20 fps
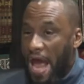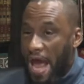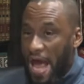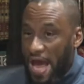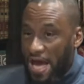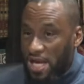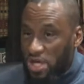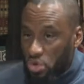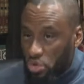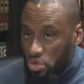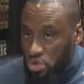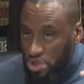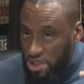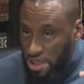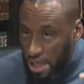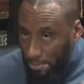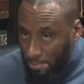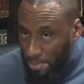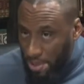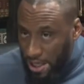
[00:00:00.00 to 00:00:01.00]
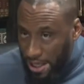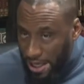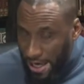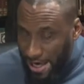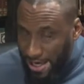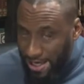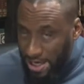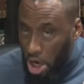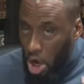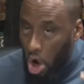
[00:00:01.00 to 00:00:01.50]
And you
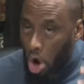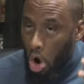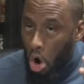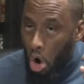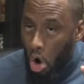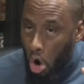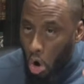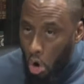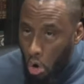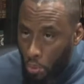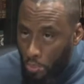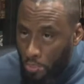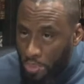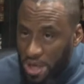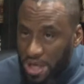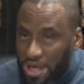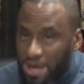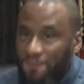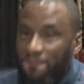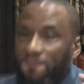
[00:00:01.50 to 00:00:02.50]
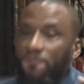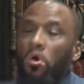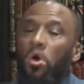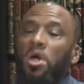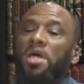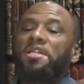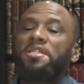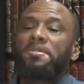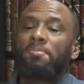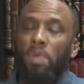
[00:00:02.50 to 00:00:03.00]
supplicate hoping for
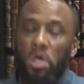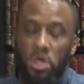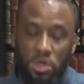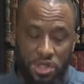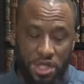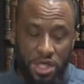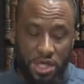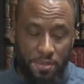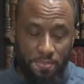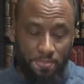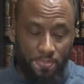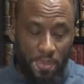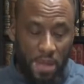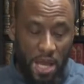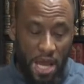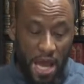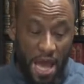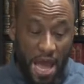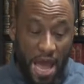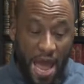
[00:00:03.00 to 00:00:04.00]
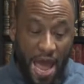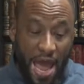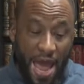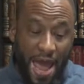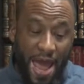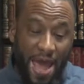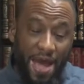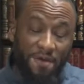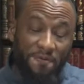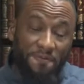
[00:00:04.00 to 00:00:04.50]
his mercy.
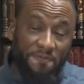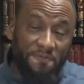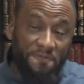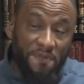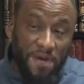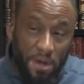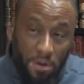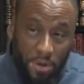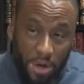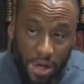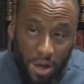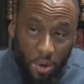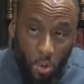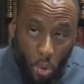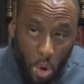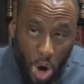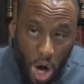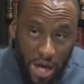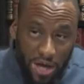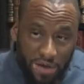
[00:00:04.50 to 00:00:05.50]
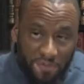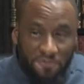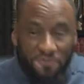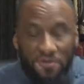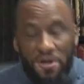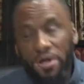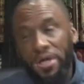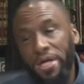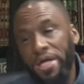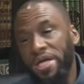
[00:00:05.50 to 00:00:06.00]
And fearing what?
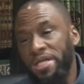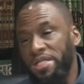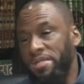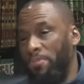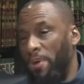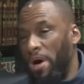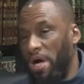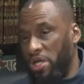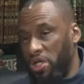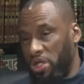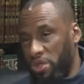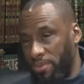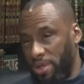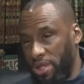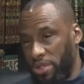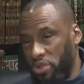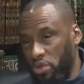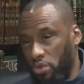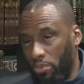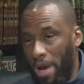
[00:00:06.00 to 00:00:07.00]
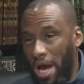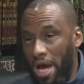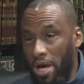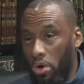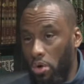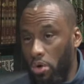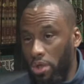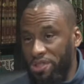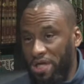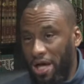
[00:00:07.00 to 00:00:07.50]
Fearing his punishment,
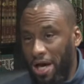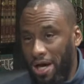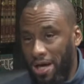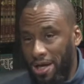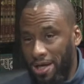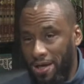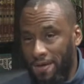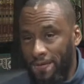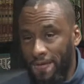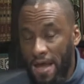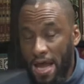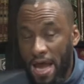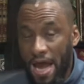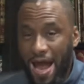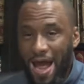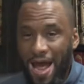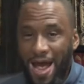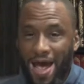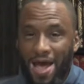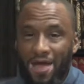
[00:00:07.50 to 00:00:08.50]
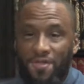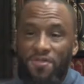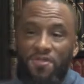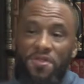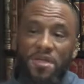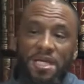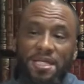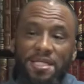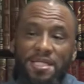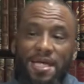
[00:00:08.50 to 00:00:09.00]
subhanahu wa ta'ala. And
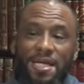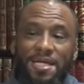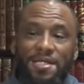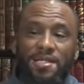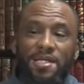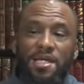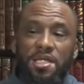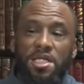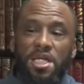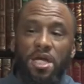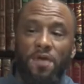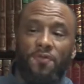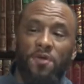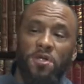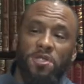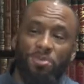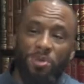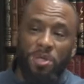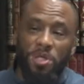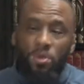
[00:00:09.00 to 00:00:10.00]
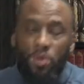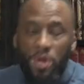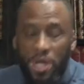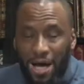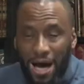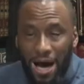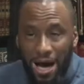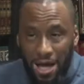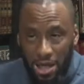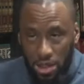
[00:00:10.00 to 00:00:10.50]
this is the difference between
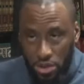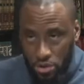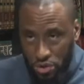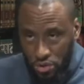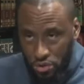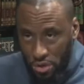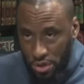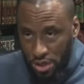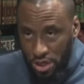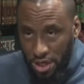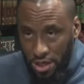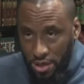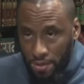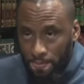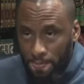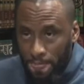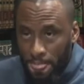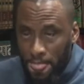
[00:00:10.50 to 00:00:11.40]
Ahlul Sunnah